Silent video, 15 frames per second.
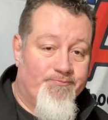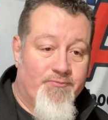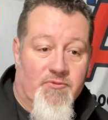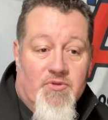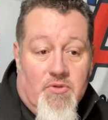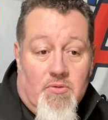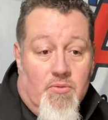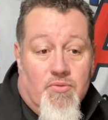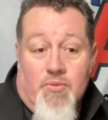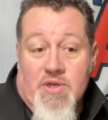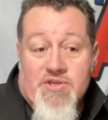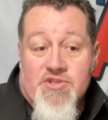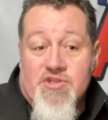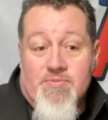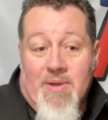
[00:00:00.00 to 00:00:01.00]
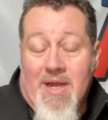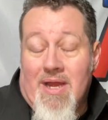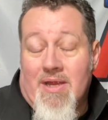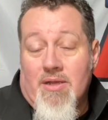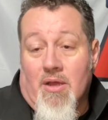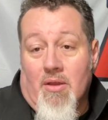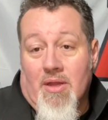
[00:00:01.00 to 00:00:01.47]
Reasons
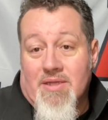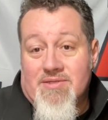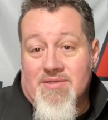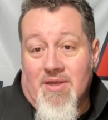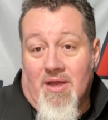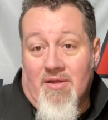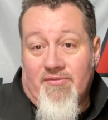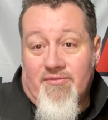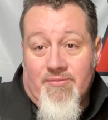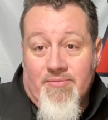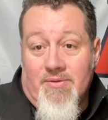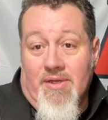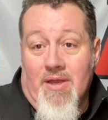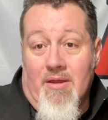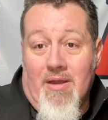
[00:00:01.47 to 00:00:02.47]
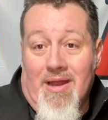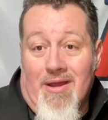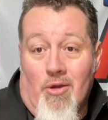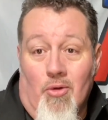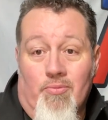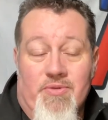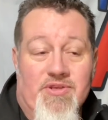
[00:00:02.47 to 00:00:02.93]
behind all that stuff, and I
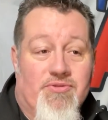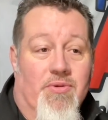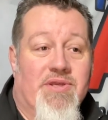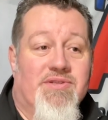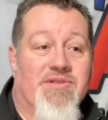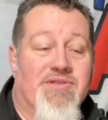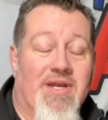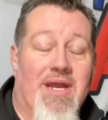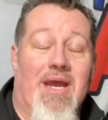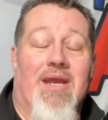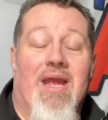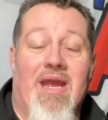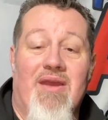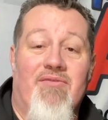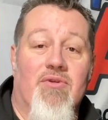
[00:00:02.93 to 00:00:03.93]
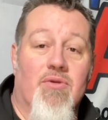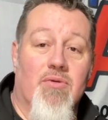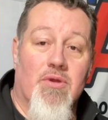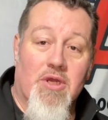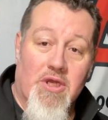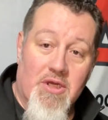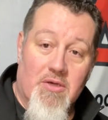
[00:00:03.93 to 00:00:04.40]
hope these reasons that I gave
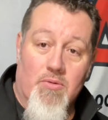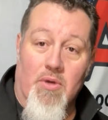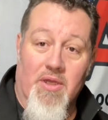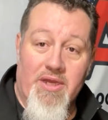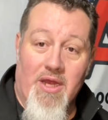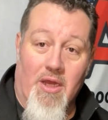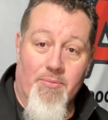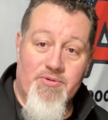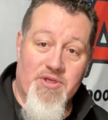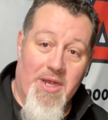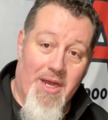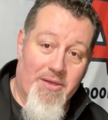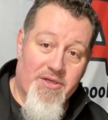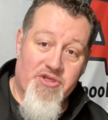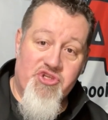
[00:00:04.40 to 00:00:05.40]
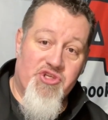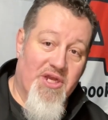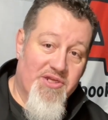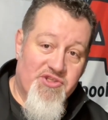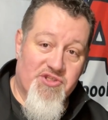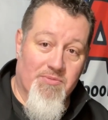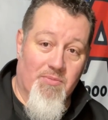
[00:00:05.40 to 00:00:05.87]
you really helps you out and to
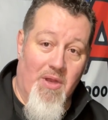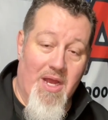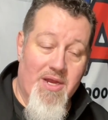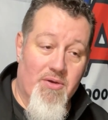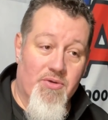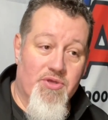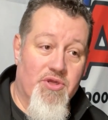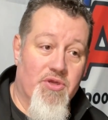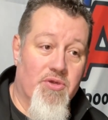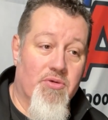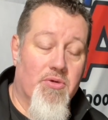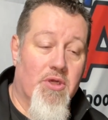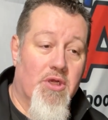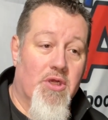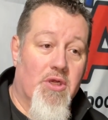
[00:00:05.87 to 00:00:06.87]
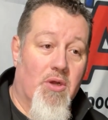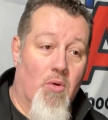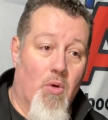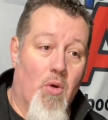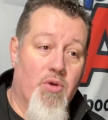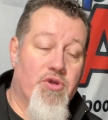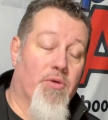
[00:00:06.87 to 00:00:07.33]
shed some light on you,
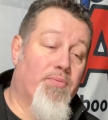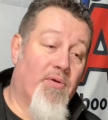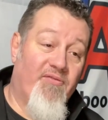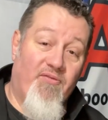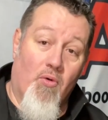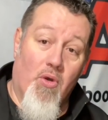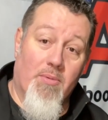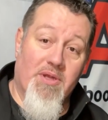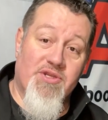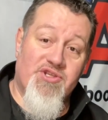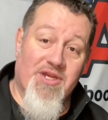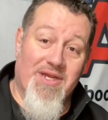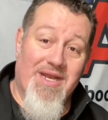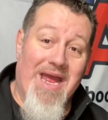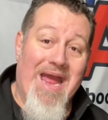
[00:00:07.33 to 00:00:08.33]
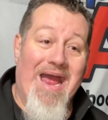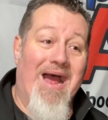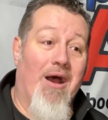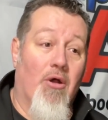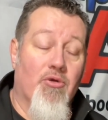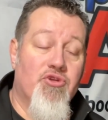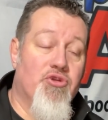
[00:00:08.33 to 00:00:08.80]
on your performance and
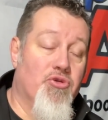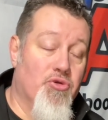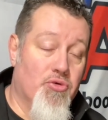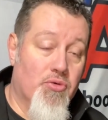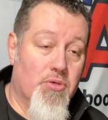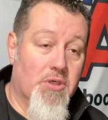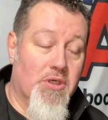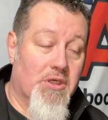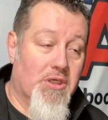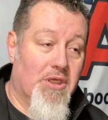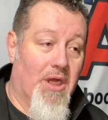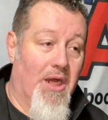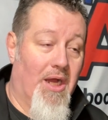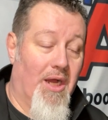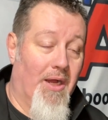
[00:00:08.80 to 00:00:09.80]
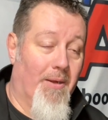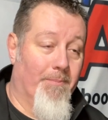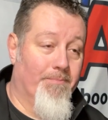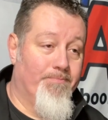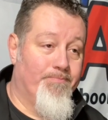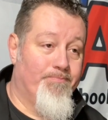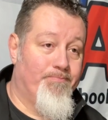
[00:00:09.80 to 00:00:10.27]
how you
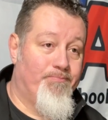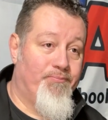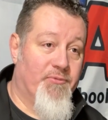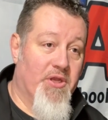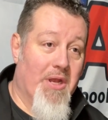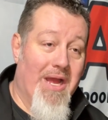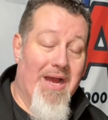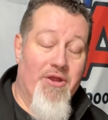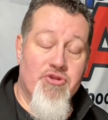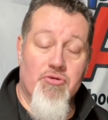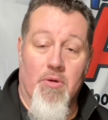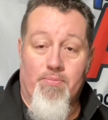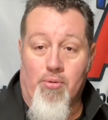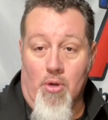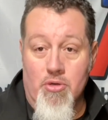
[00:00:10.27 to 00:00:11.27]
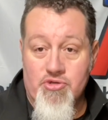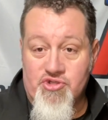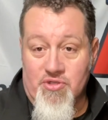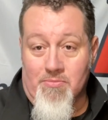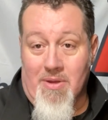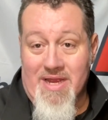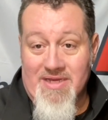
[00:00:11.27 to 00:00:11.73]
approach
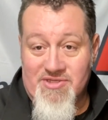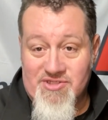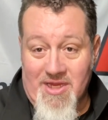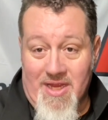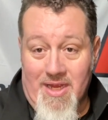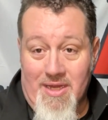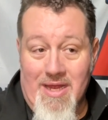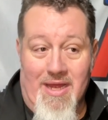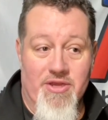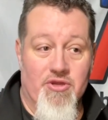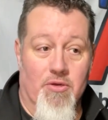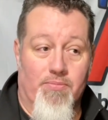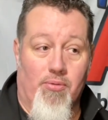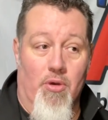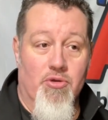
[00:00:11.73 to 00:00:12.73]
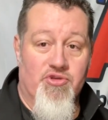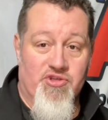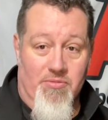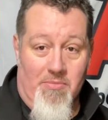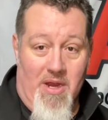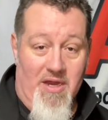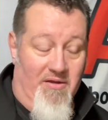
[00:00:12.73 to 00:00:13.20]
the mic stand, how you approach the
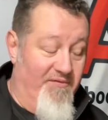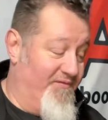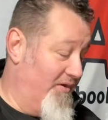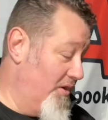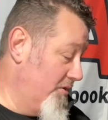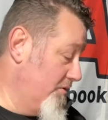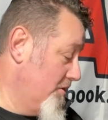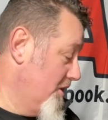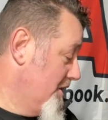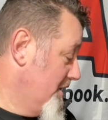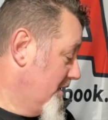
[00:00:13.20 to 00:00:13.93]
microphone.